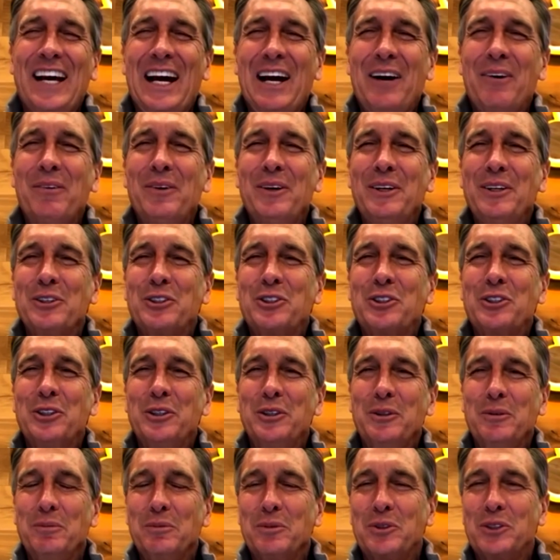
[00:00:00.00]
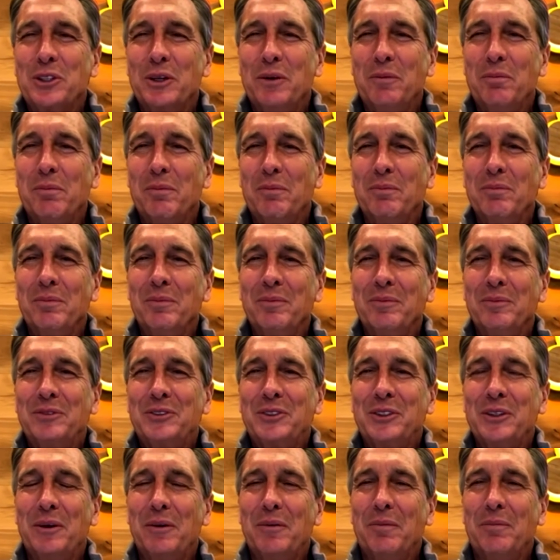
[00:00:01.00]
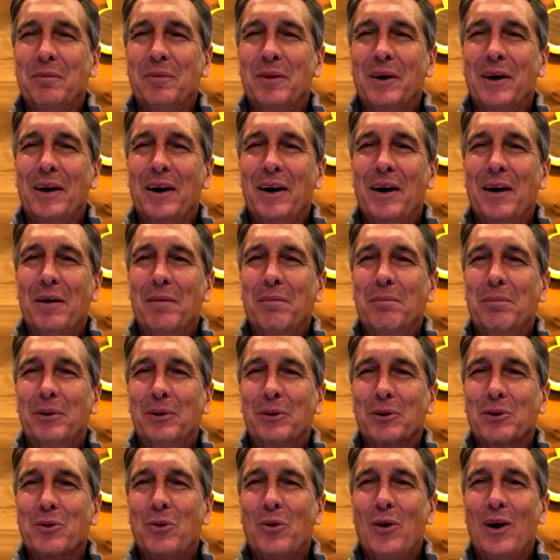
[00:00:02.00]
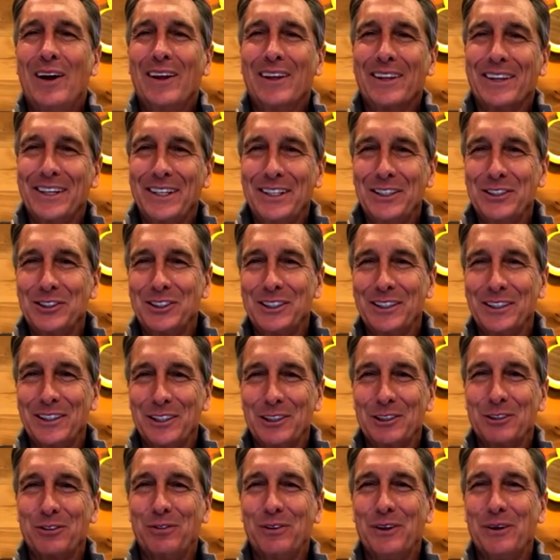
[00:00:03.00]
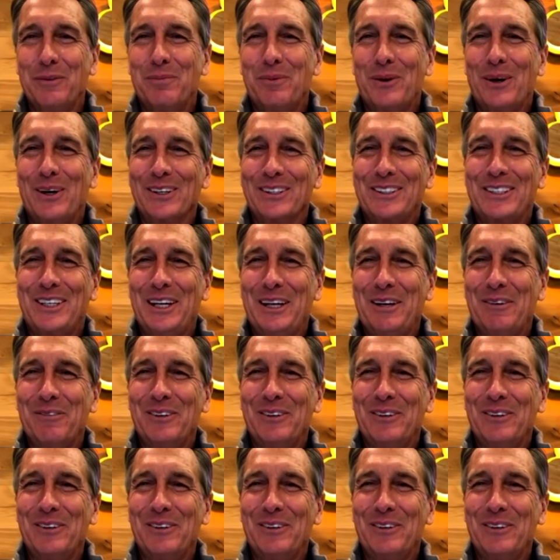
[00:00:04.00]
would assume some humble qualities to this football team,